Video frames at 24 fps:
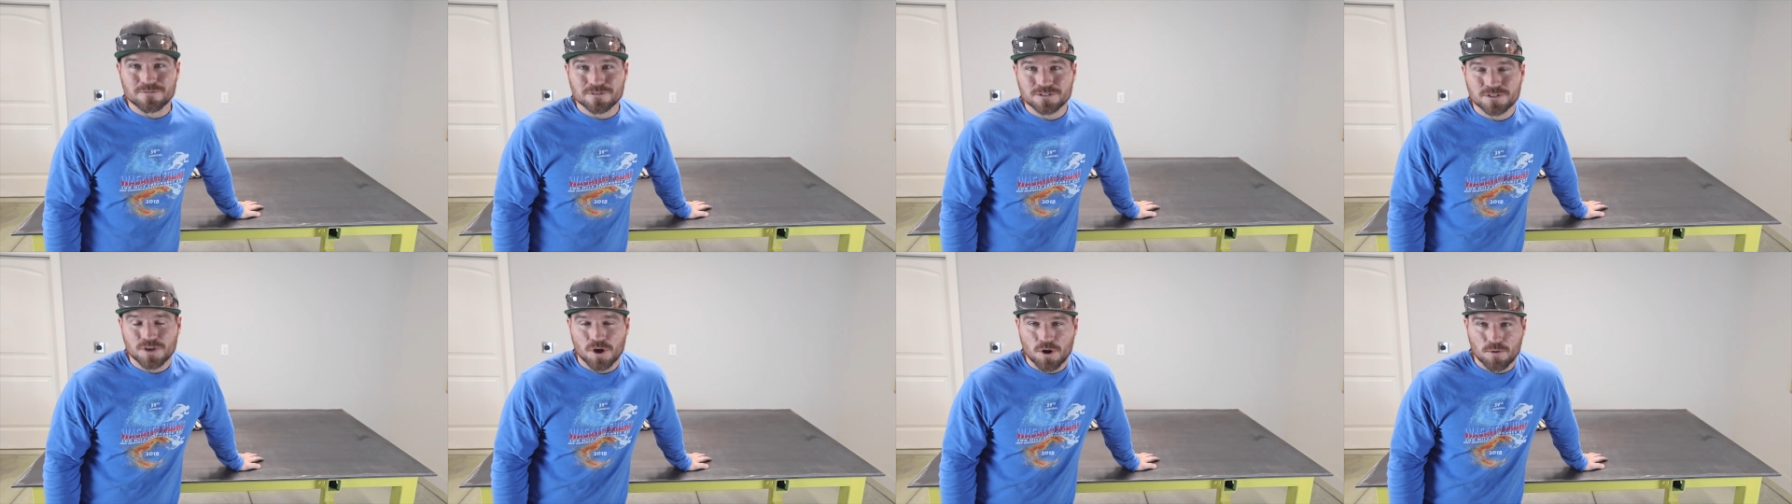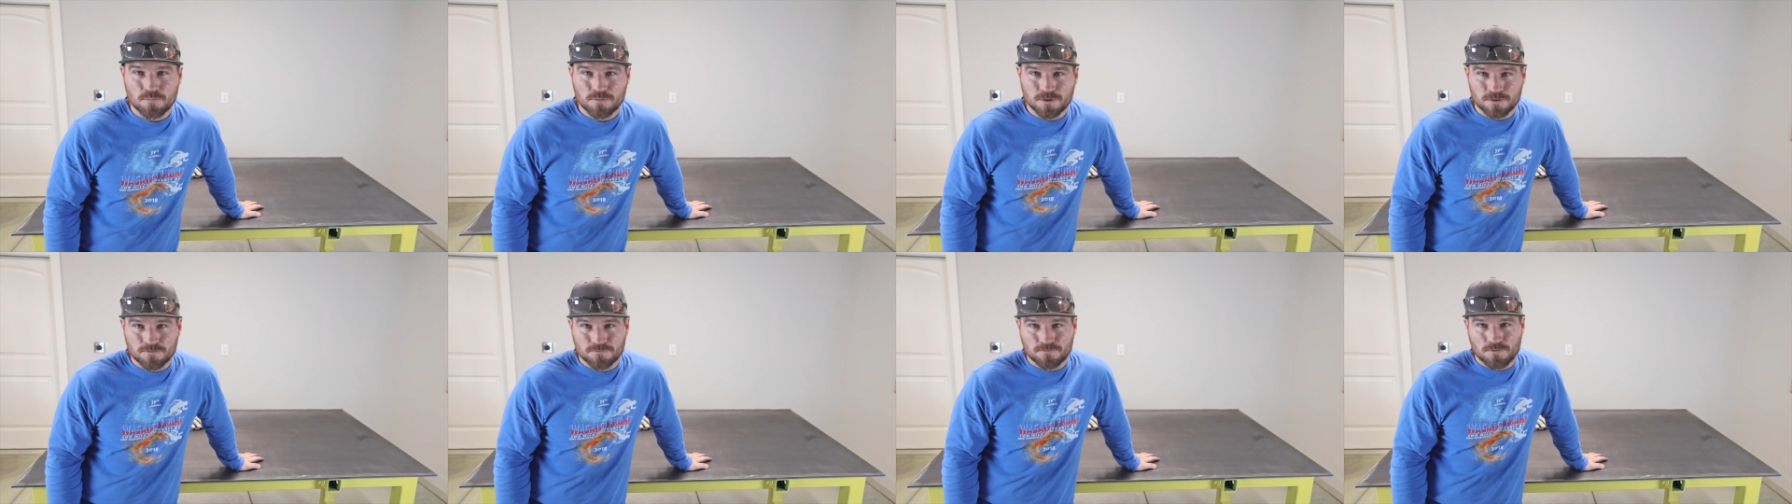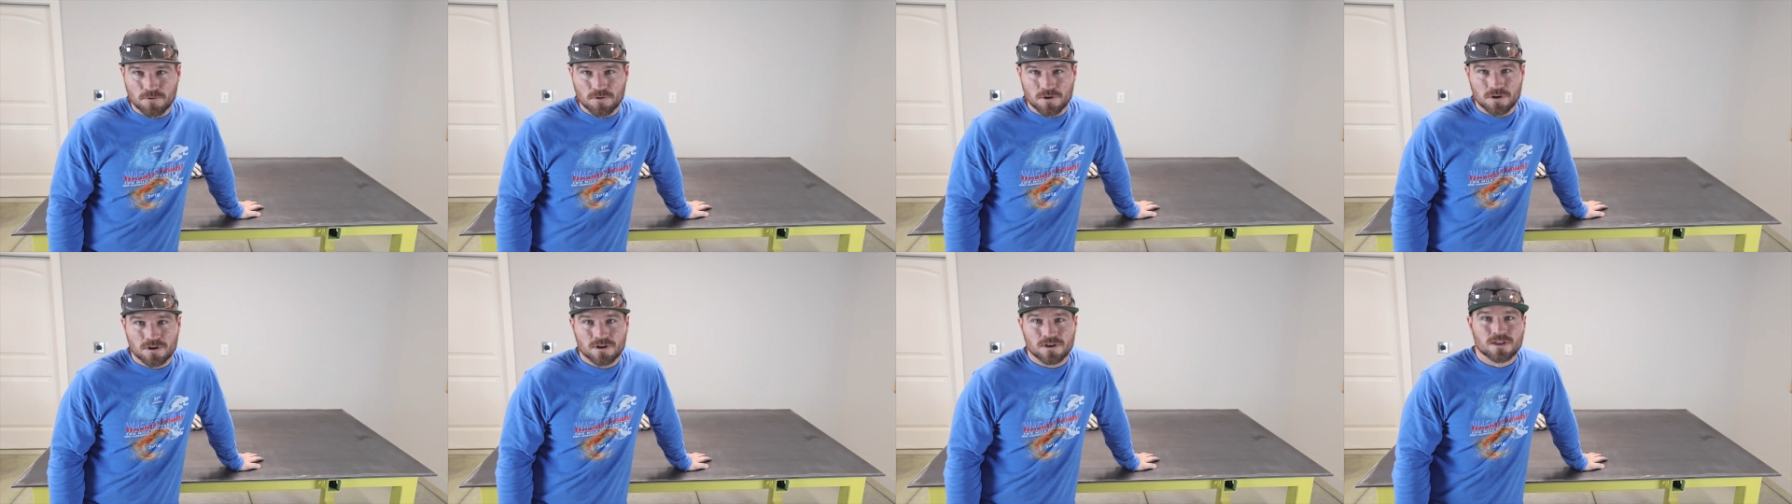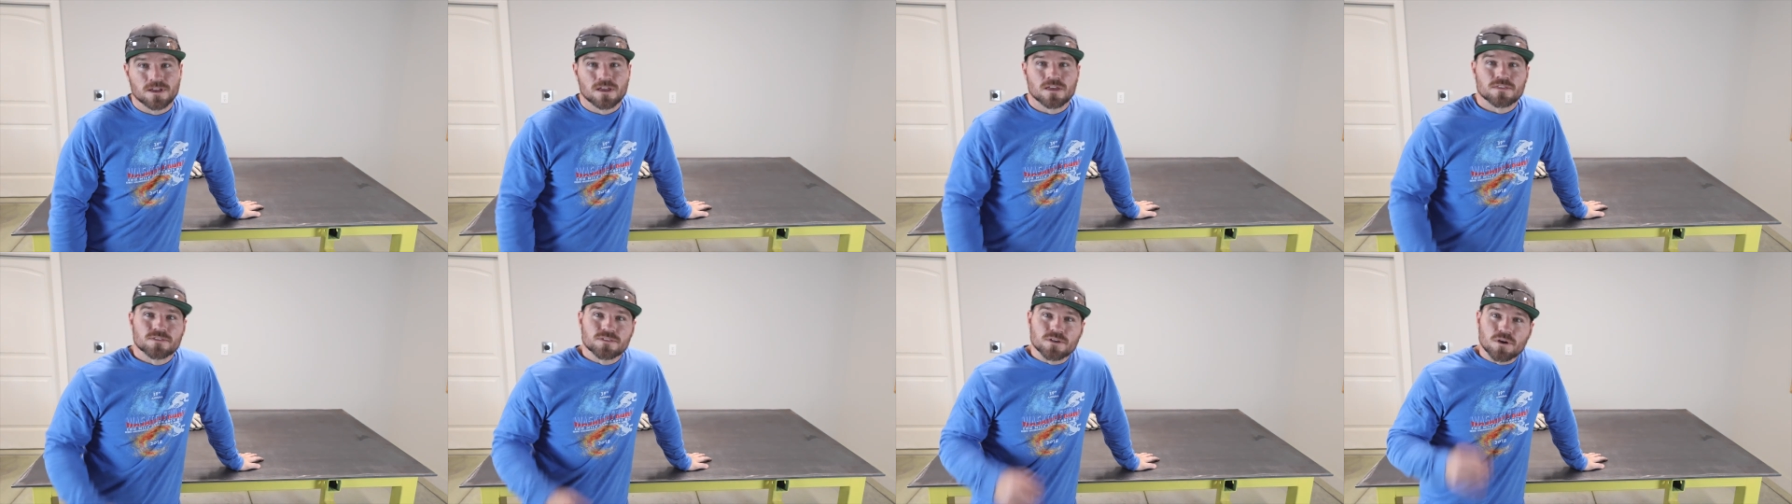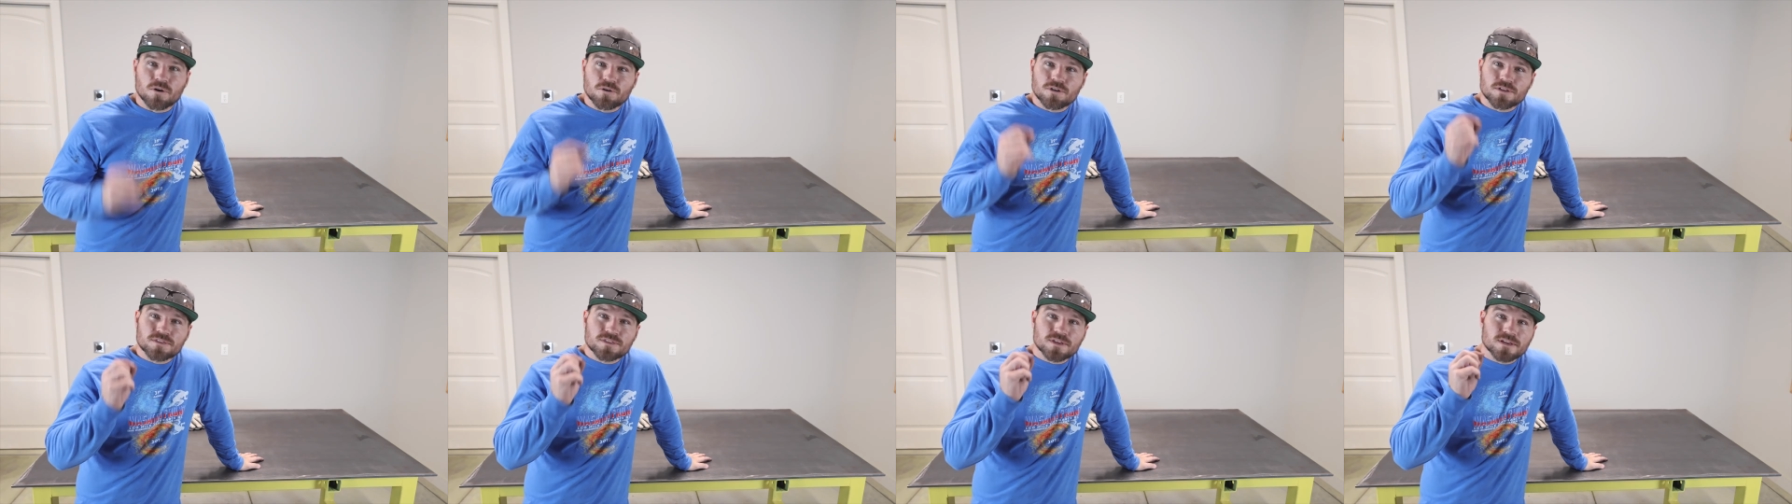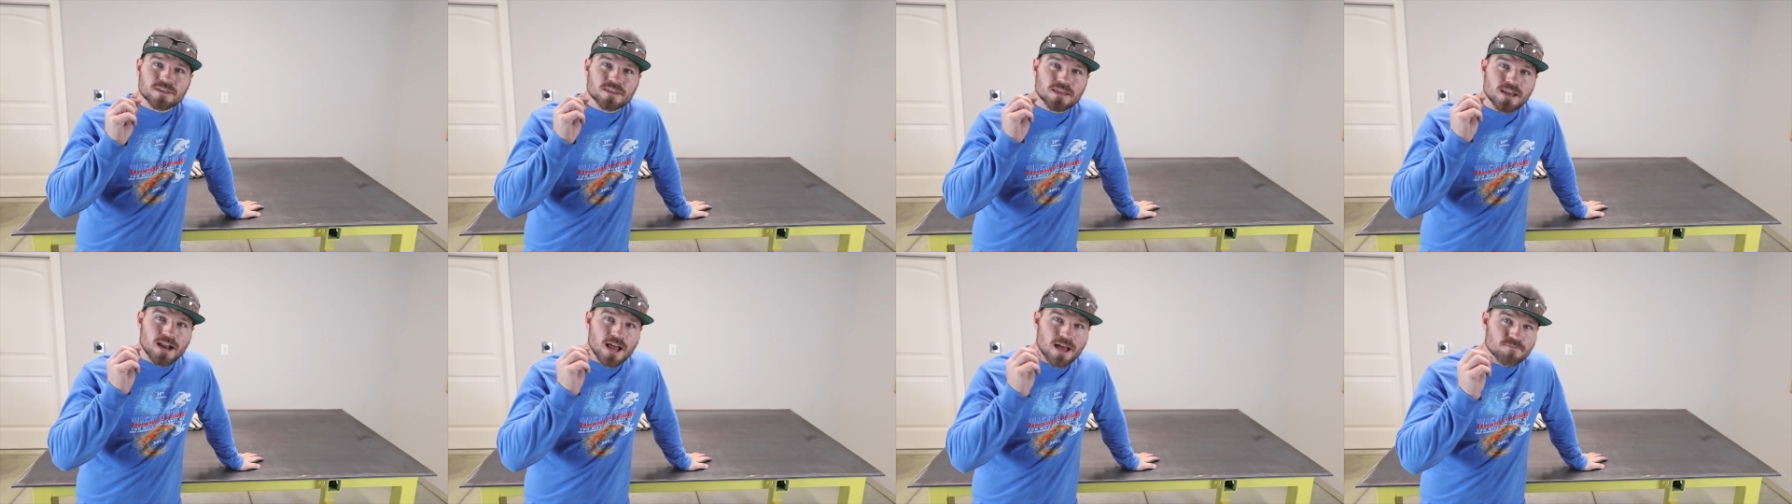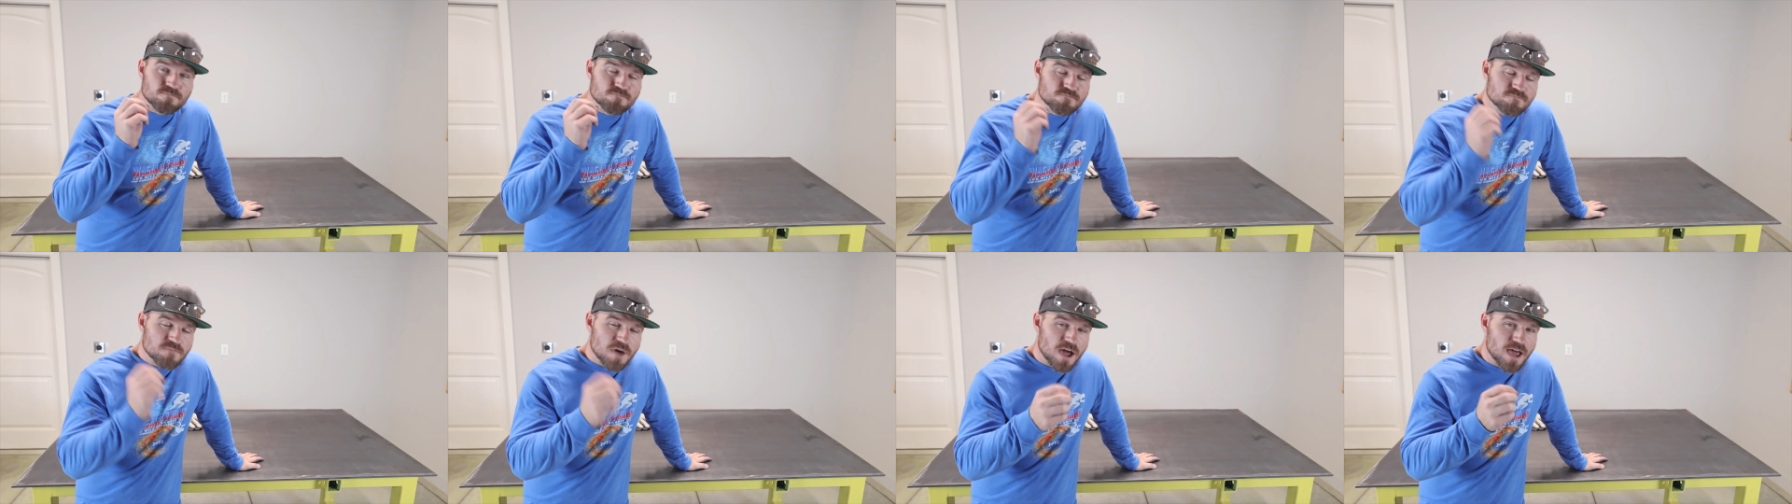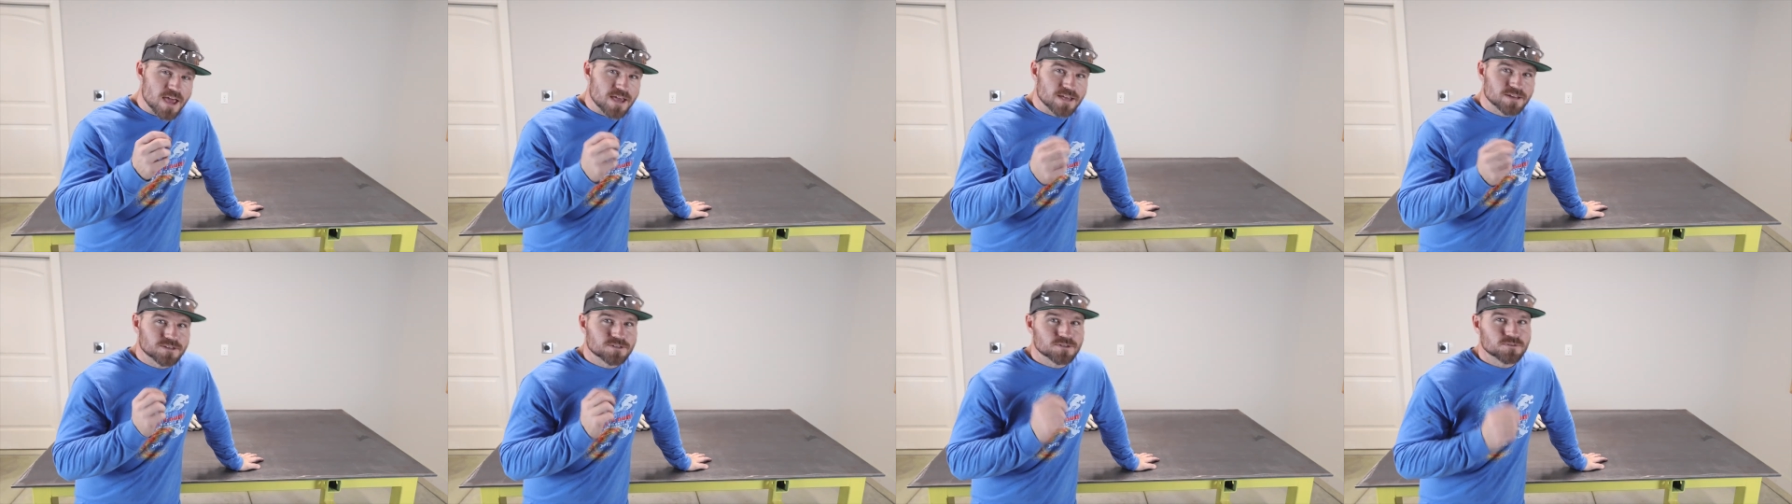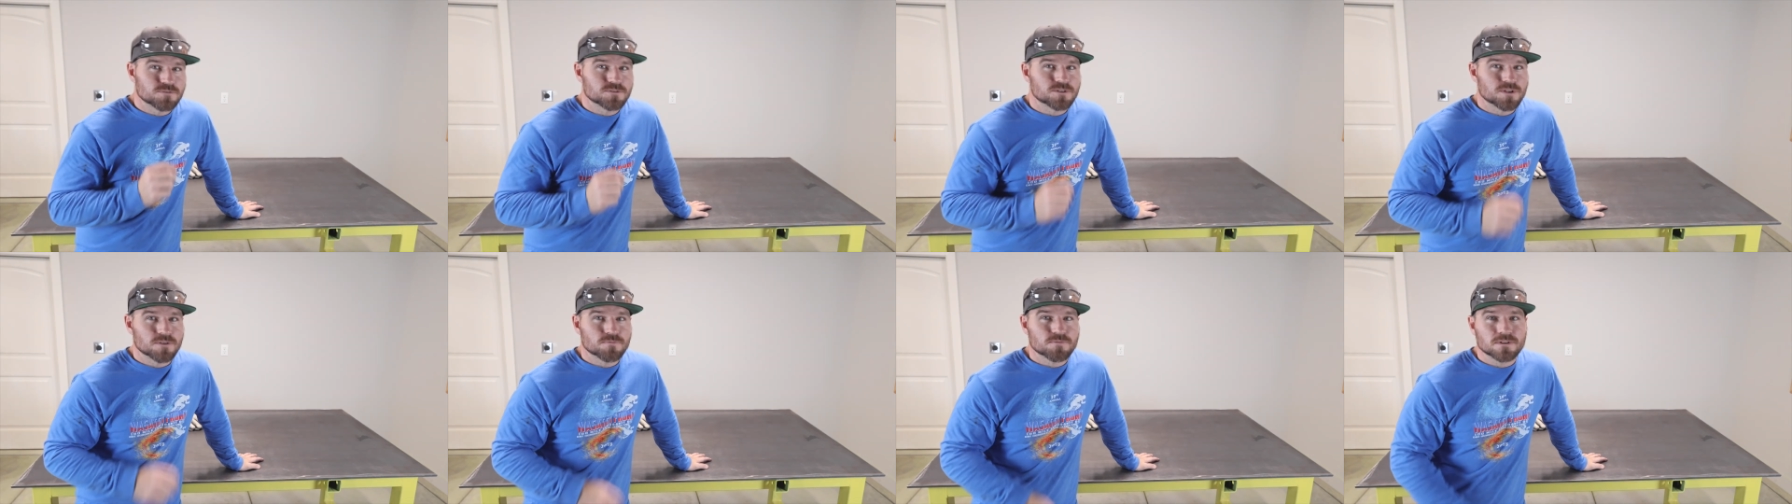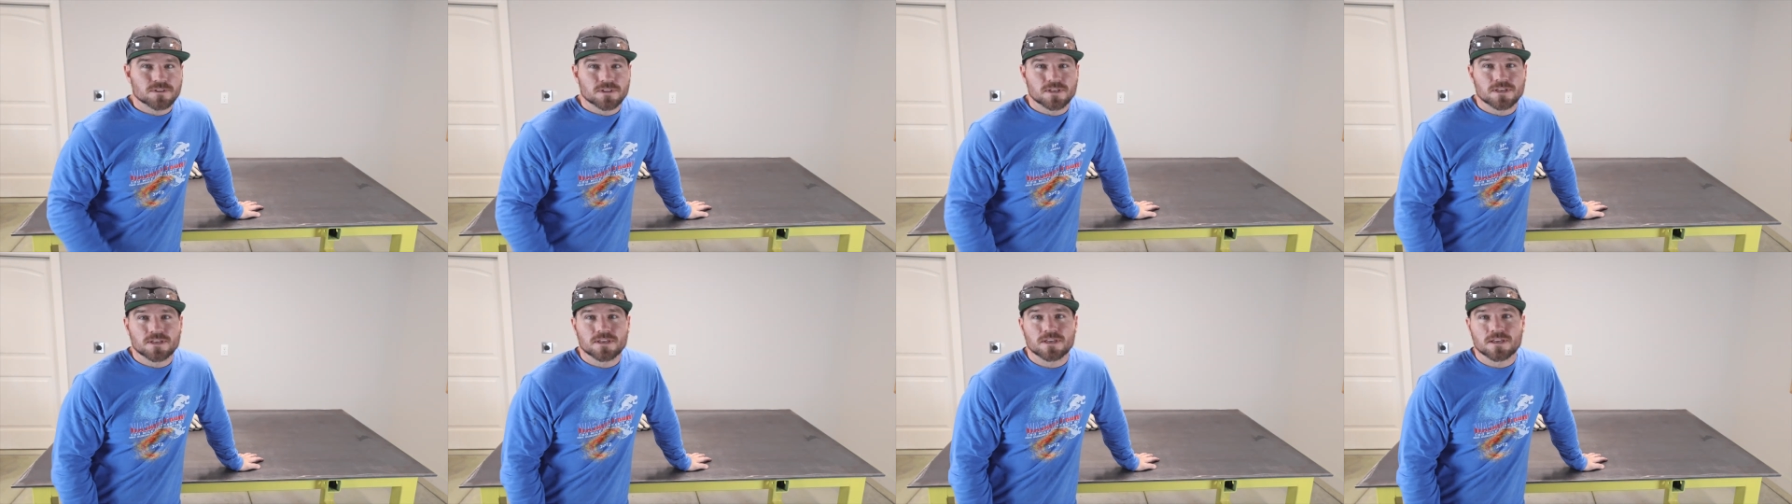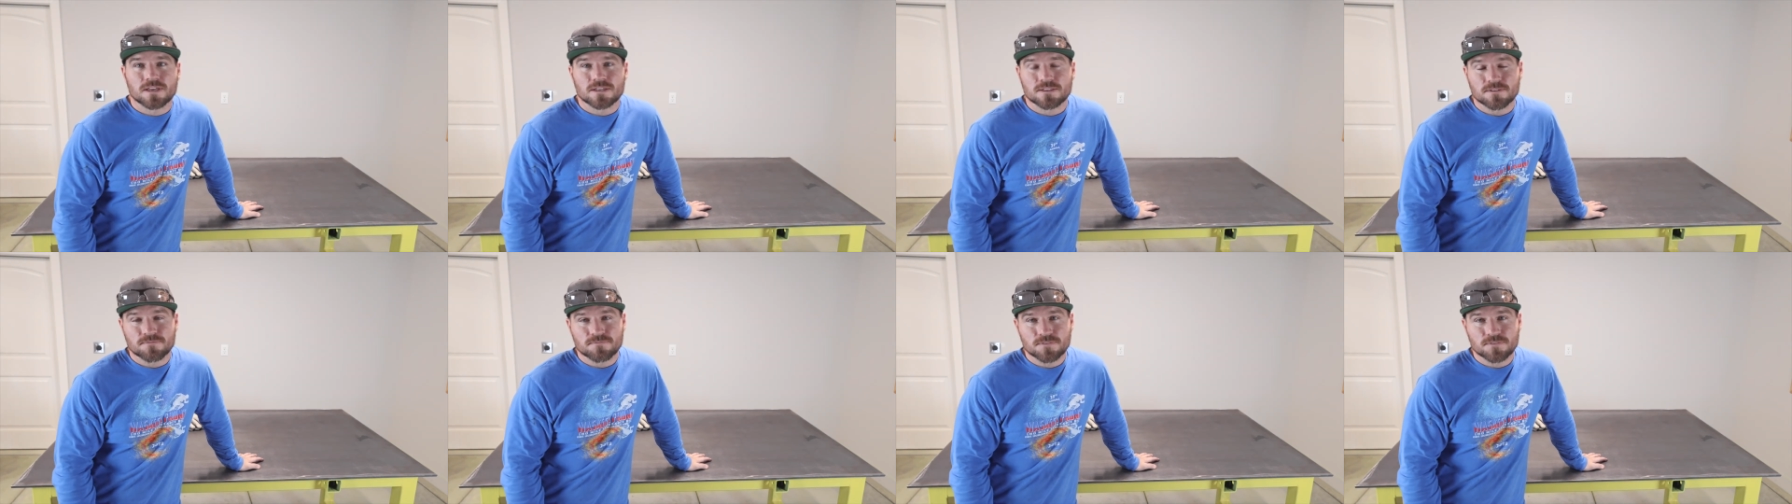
was hoping for. The only thing that I might do differently in the